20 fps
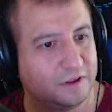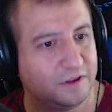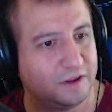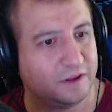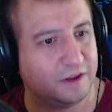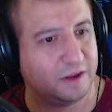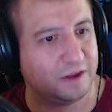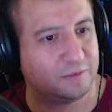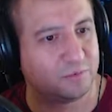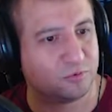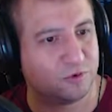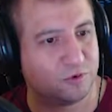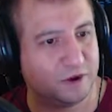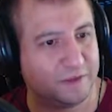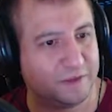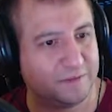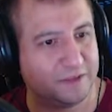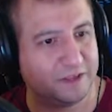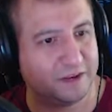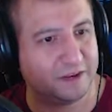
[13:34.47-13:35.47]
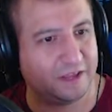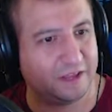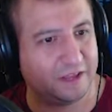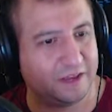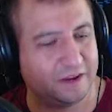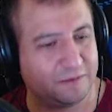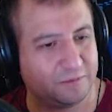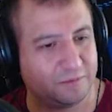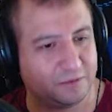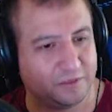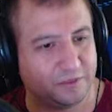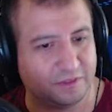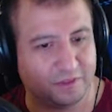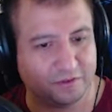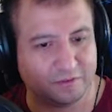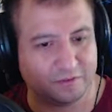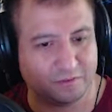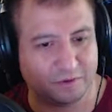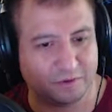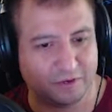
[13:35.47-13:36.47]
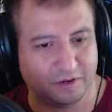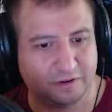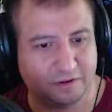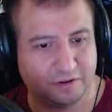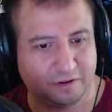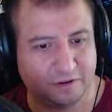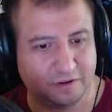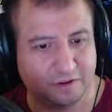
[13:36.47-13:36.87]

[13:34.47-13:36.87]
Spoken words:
I'm probably going to end up with this one.